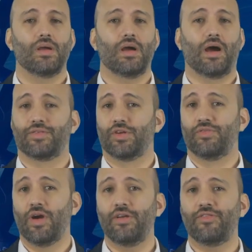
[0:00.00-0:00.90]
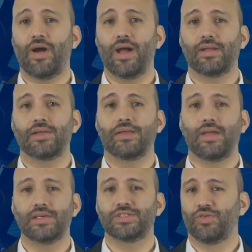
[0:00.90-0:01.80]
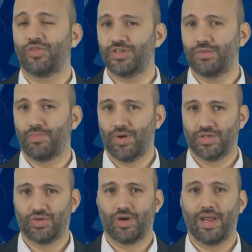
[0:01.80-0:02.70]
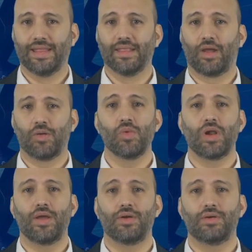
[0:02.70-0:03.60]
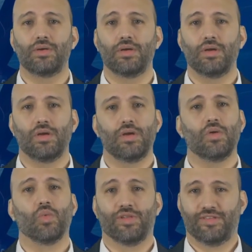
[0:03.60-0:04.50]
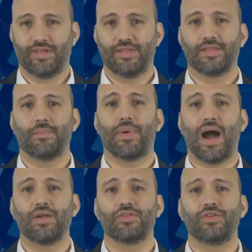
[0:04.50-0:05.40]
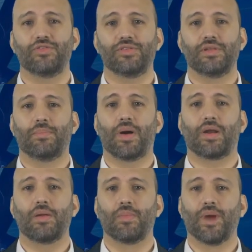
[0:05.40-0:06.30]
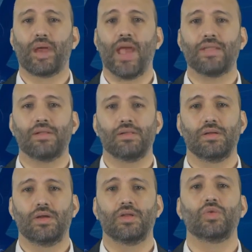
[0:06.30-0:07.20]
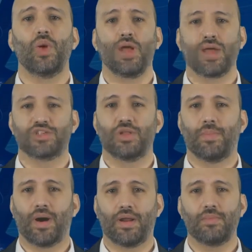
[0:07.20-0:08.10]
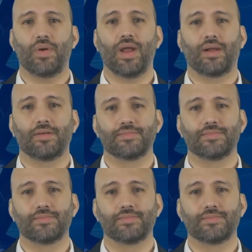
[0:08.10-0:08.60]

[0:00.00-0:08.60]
After verifying that there is sufficient pressure in the accumulator, we see that the pilot uses the parking brake handle to engage the parking brake.